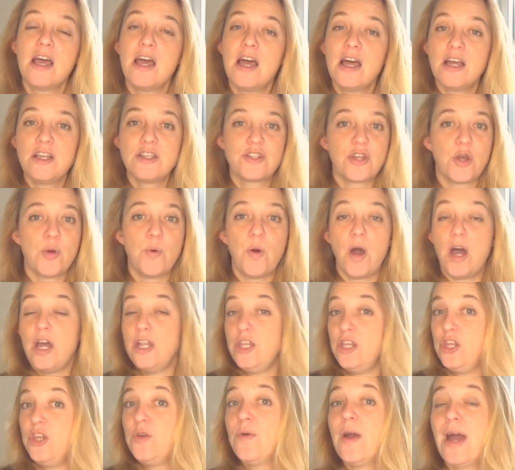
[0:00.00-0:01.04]
So a
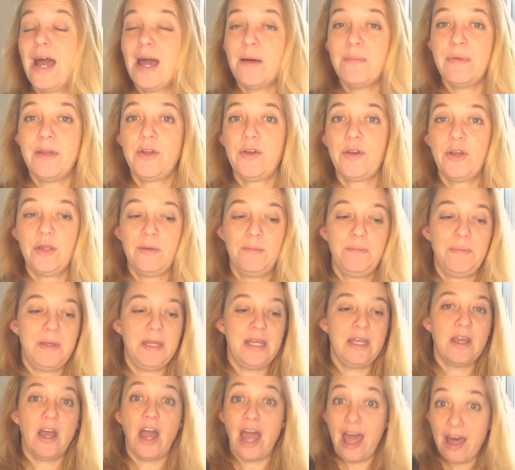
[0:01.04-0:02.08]
new habit could
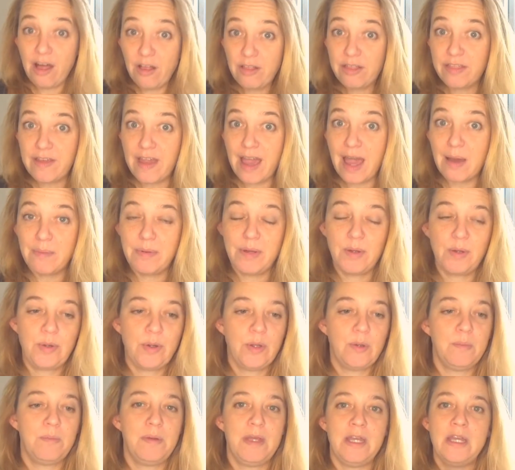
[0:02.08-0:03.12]
be, a healthy habit
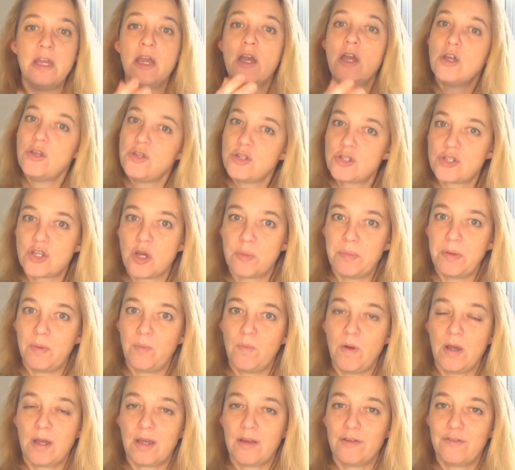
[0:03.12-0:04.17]
could be stopping
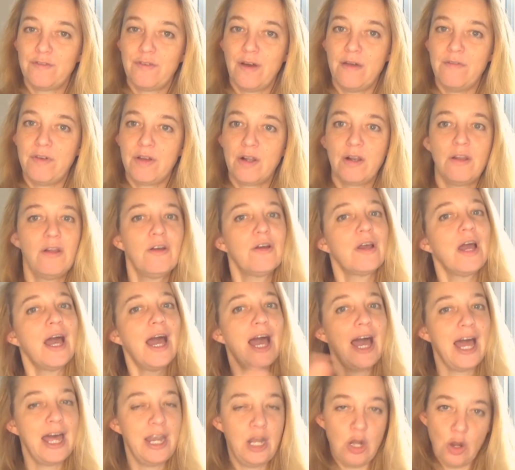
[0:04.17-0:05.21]
work at 5 o'clock
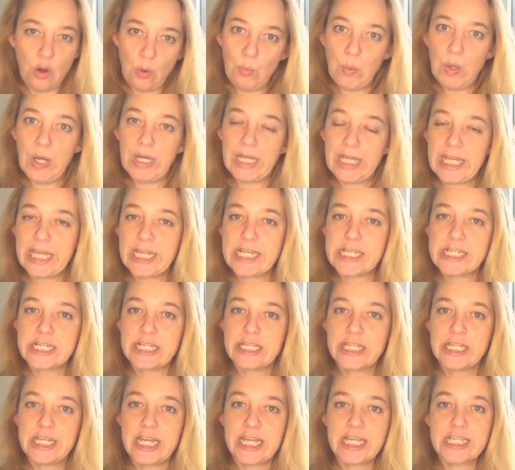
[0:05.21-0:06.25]
and not working until
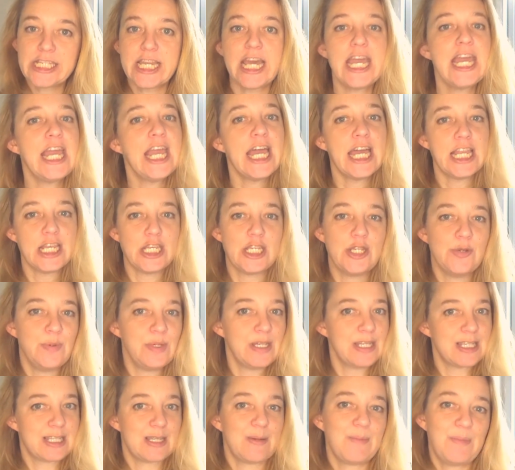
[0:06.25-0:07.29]
the next day, and
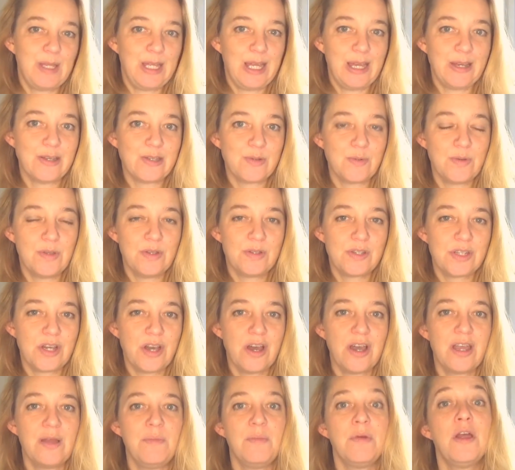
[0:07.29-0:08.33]
doing something else with your
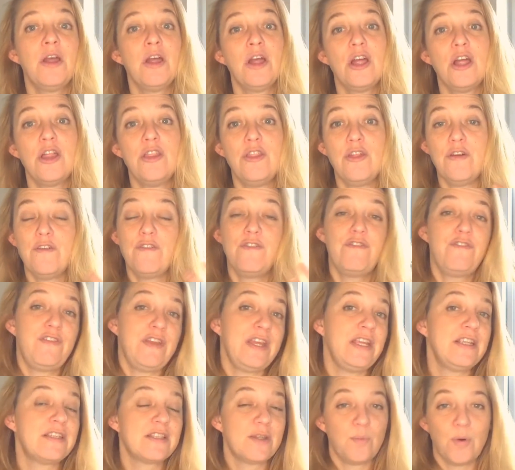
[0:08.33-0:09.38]
time that
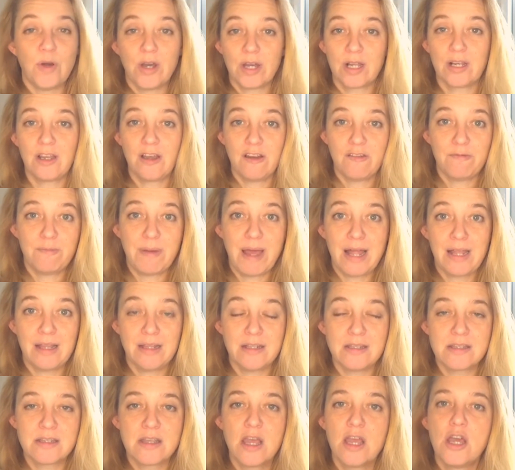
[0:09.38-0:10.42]
feeds the work-life
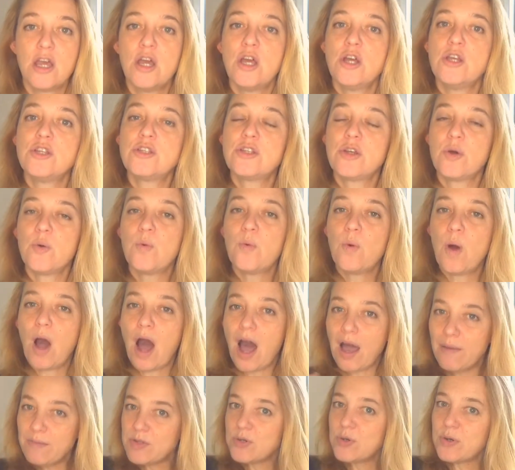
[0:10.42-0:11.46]
balance. So
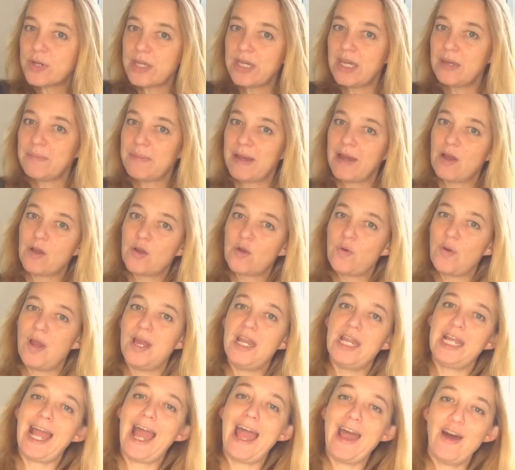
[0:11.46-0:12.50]
I'm talking about
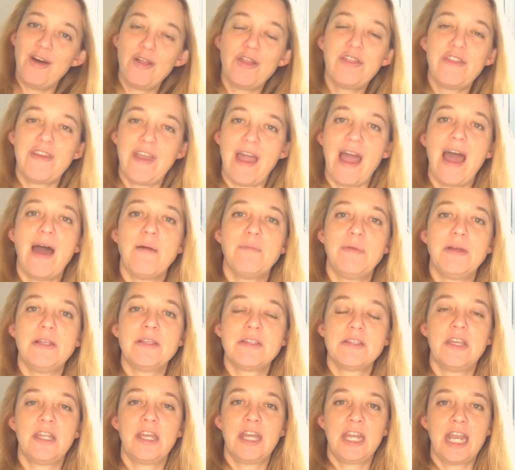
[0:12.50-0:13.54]
creating healthy habits
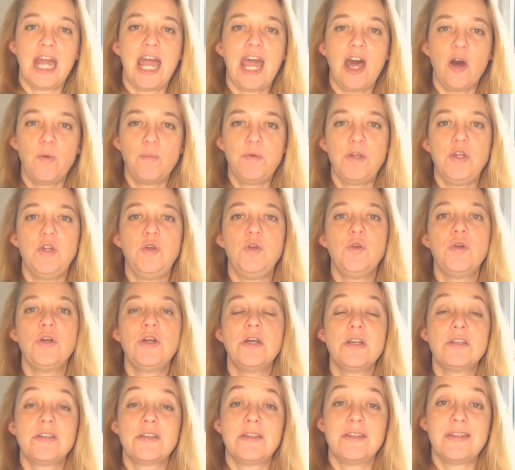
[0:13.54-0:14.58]
that are going to help you
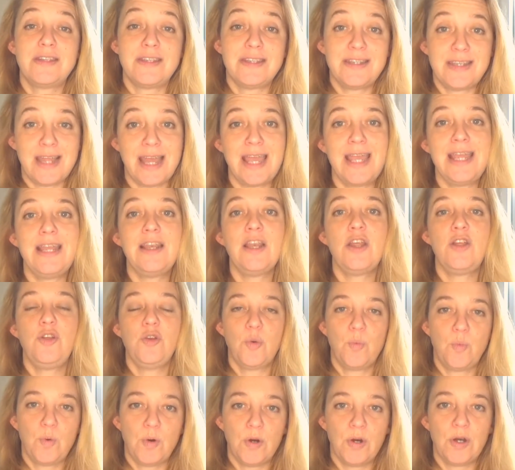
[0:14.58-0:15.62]
sustain your
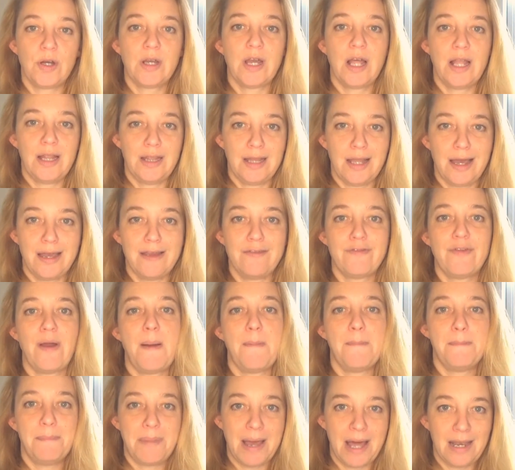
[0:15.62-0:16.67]
work-life
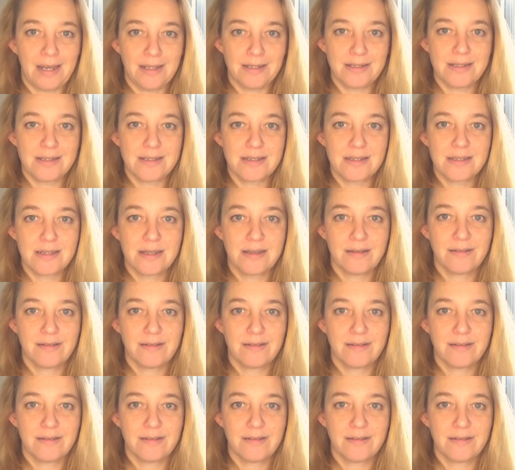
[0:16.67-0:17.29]
balance.